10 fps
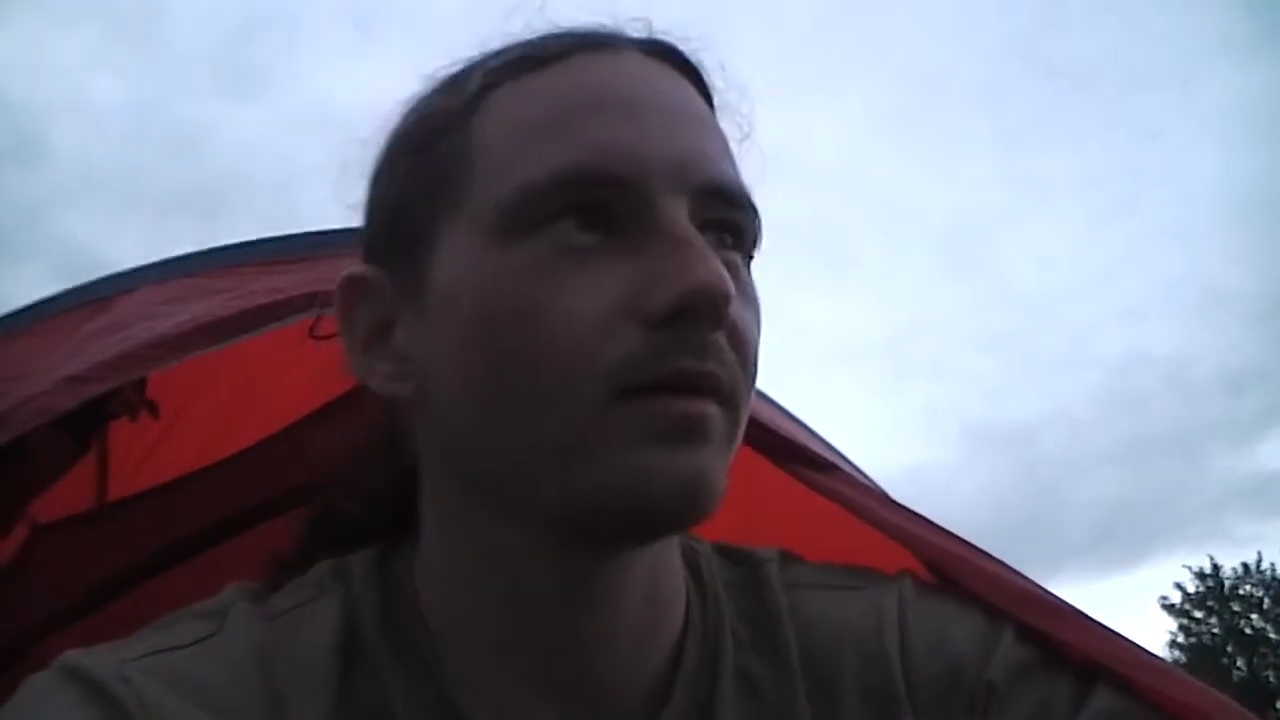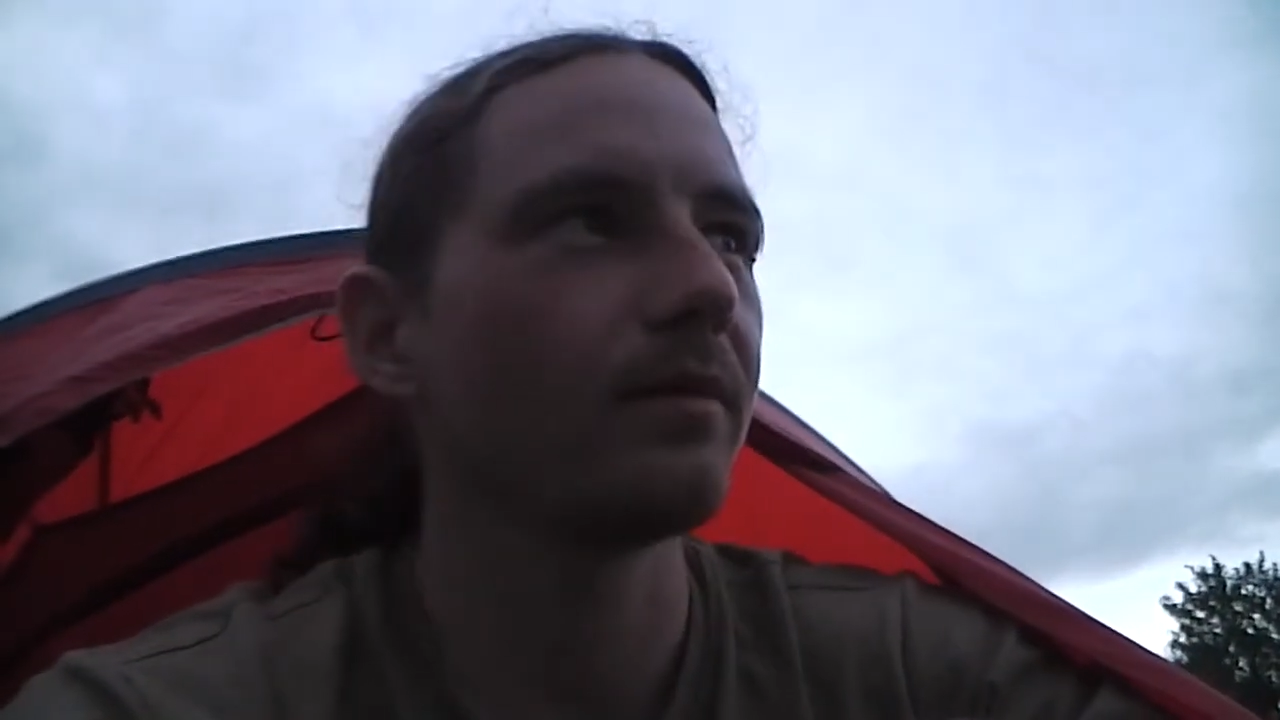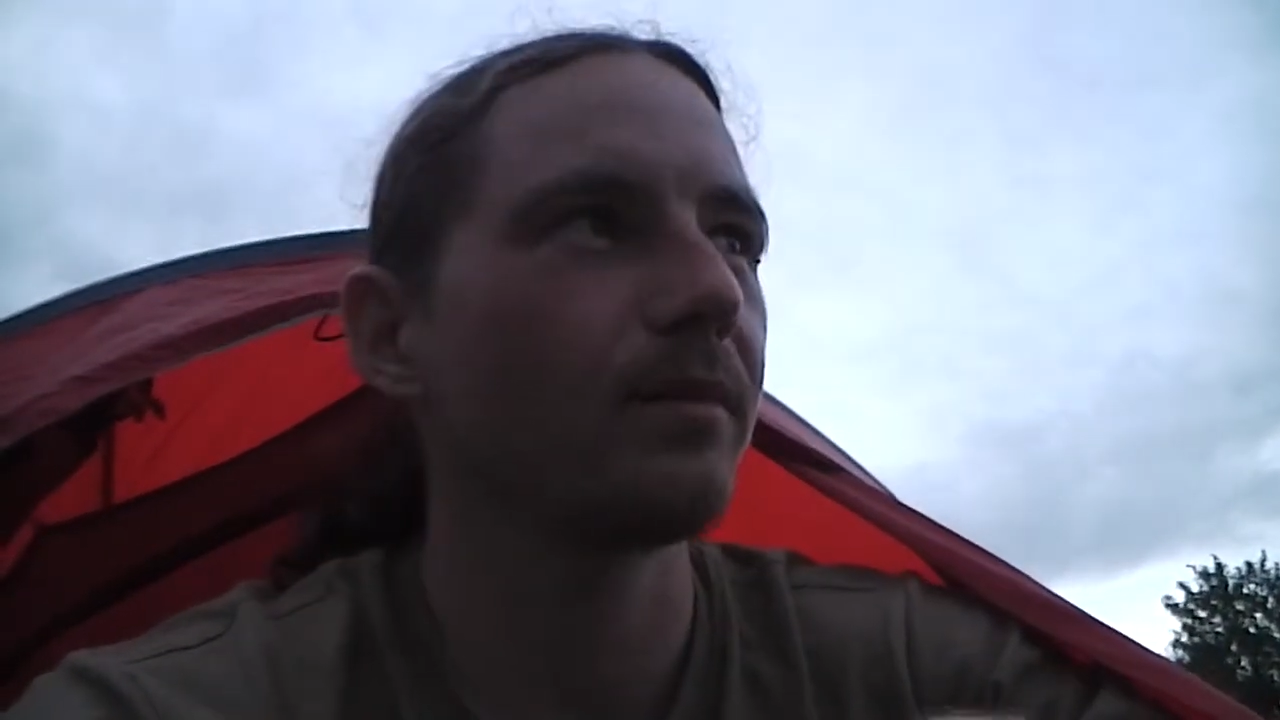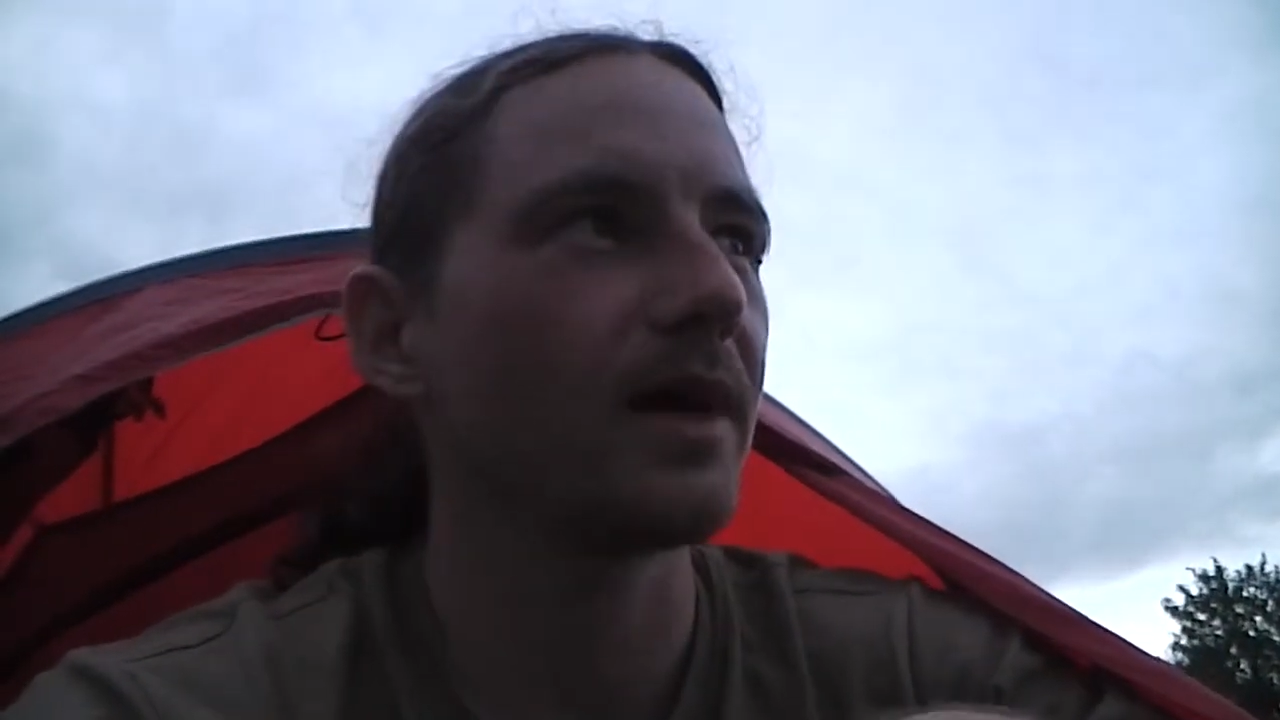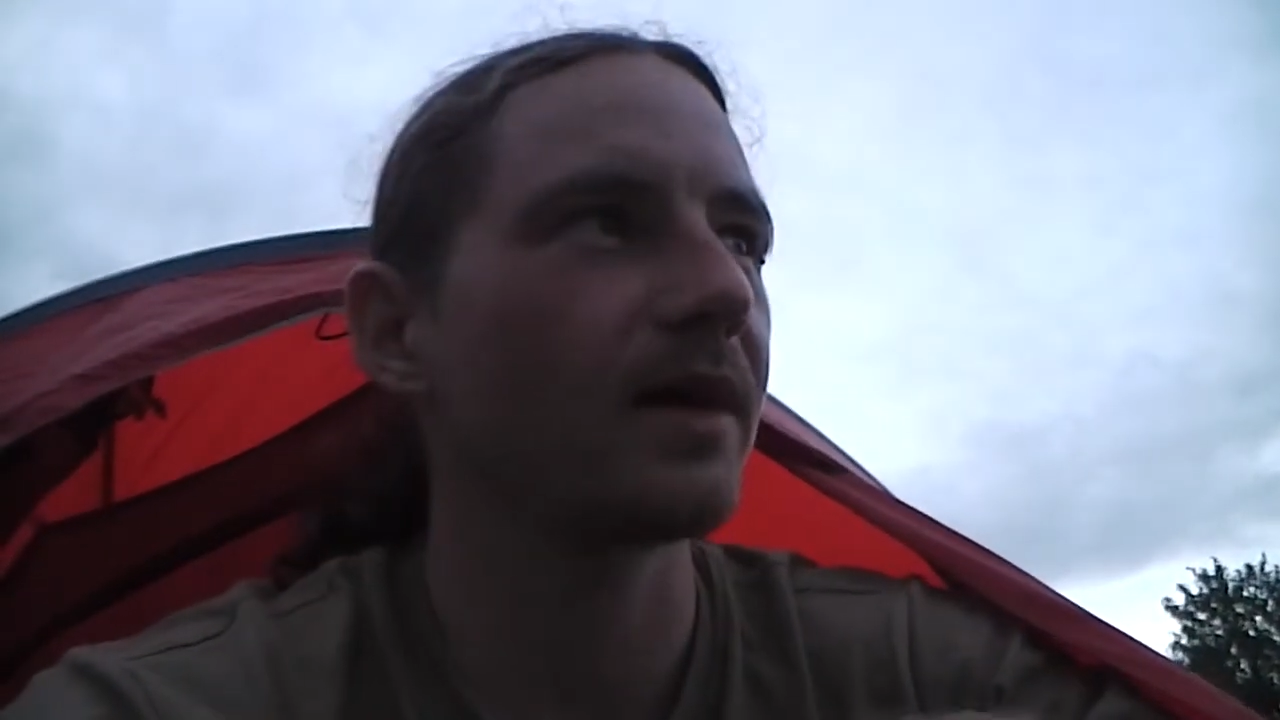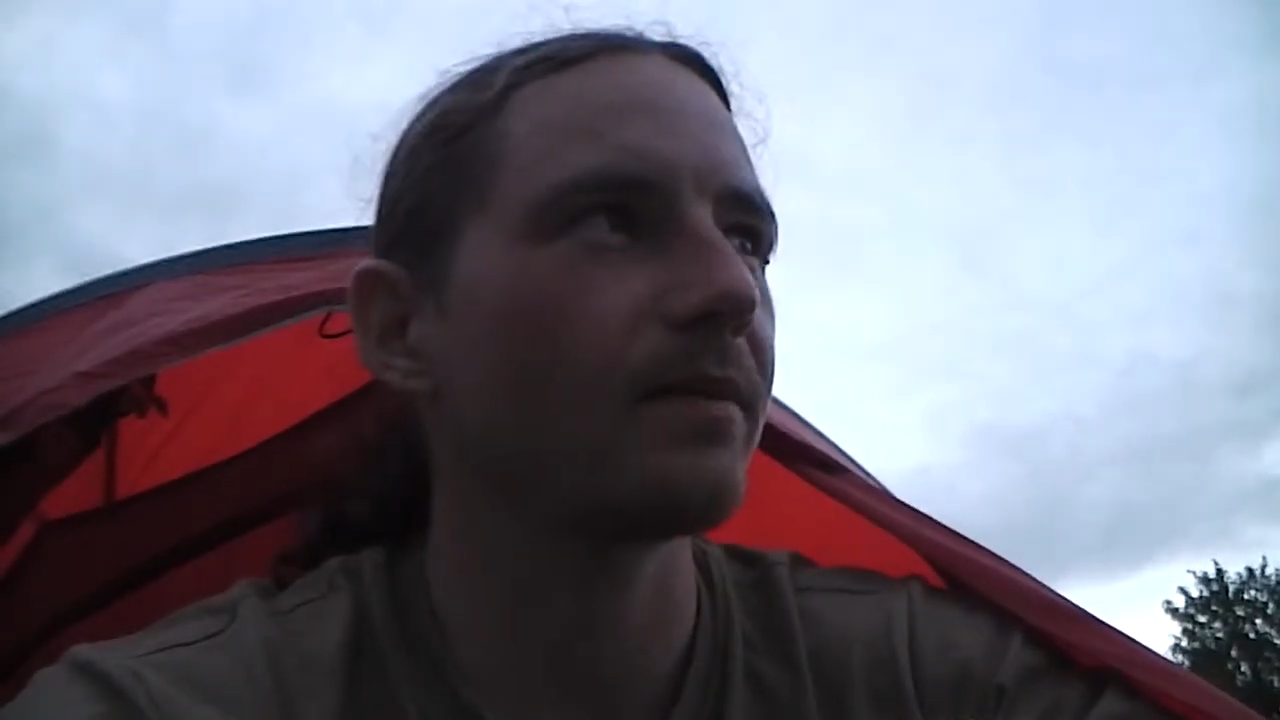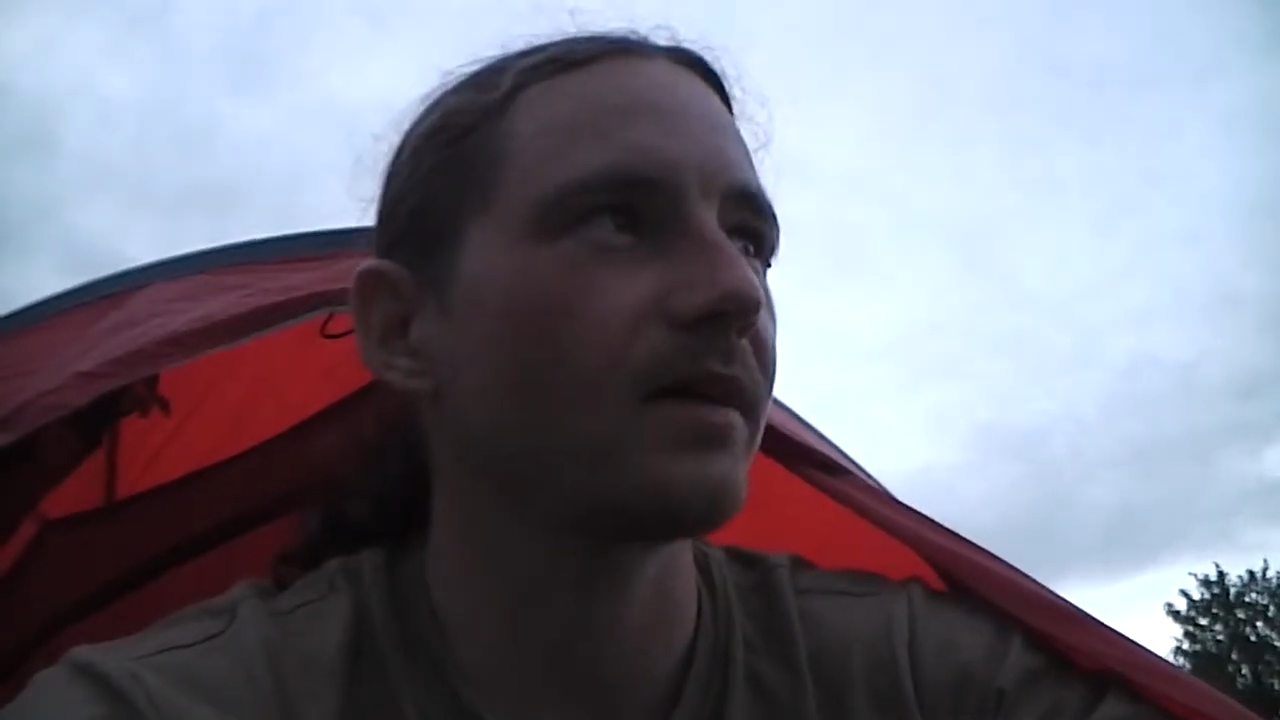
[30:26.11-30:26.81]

back